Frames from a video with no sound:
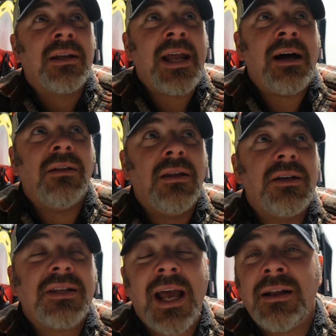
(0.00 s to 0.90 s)
Now,
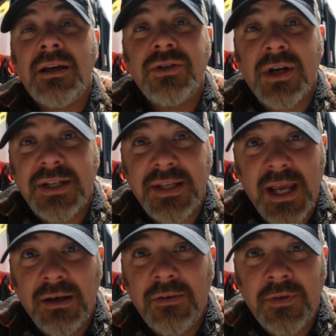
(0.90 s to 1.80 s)
let's kind of address
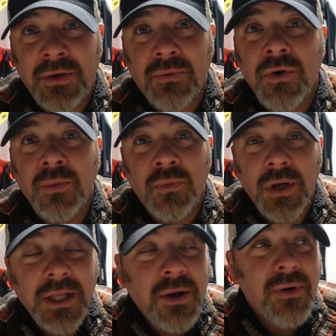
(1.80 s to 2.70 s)
the elephant in the room
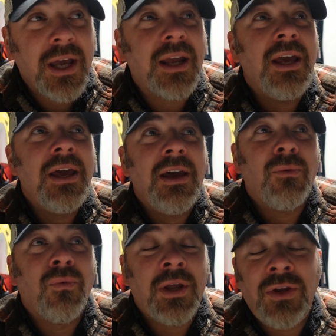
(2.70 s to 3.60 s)
really quick.
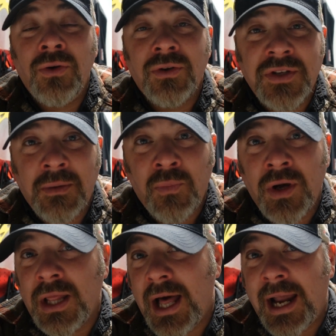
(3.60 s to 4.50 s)
When you're
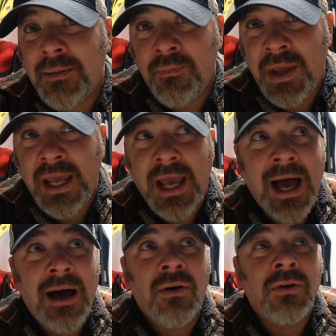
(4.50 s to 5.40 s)
someone like me,
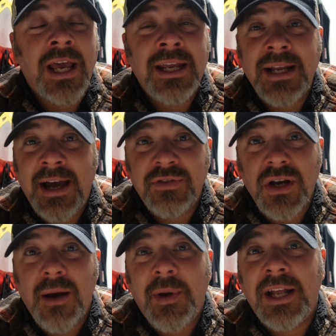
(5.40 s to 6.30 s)
I own a dive
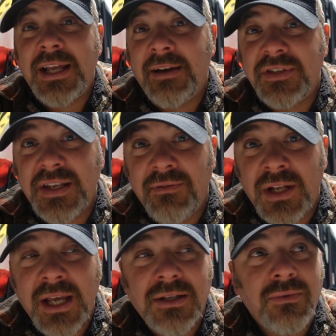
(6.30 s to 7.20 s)
shop. I dive
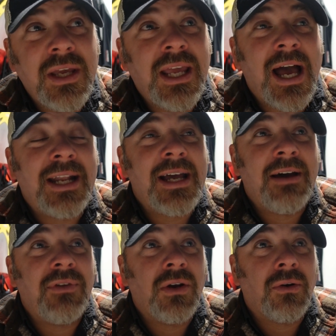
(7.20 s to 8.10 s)
seven days a week. I
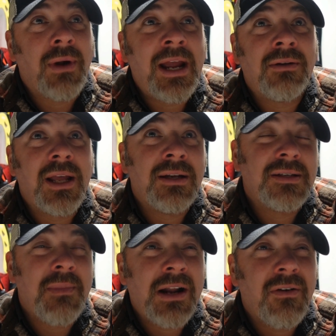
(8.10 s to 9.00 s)
dive year round. And
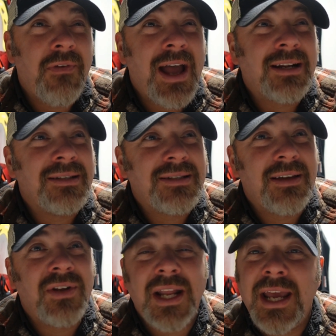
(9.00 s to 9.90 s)
as a matter of fact, in
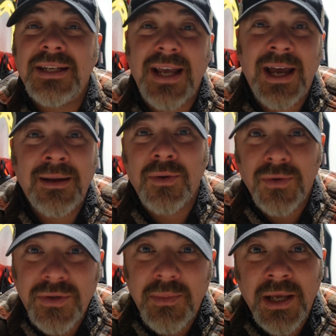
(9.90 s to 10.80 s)
seven days, I am
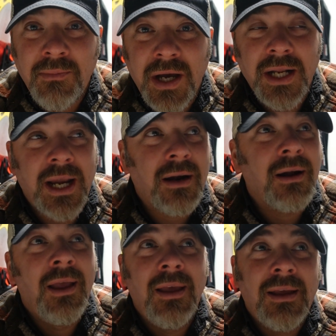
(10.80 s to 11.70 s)
going to be in
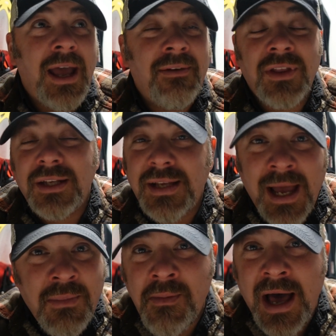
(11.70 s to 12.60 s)
Bonaire having the
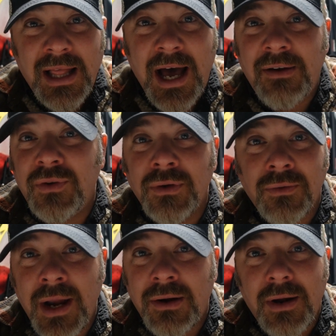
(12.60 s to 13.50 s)
time of my life
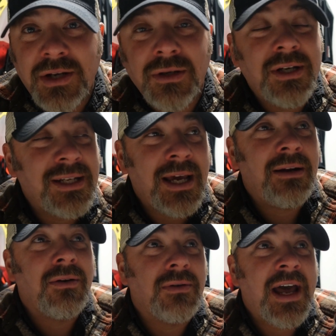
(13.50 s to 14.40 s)
doing recreational and
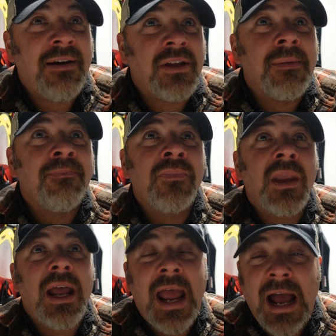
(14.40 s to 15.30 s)
technical diving.
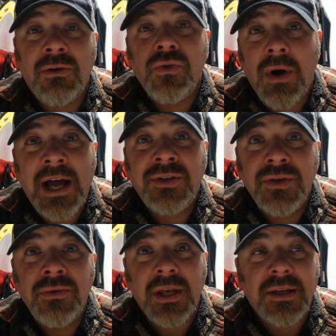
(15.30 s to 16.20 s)
How do I
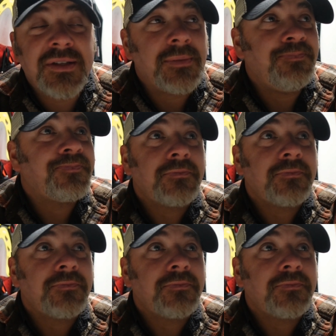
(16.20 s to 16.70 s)
do this?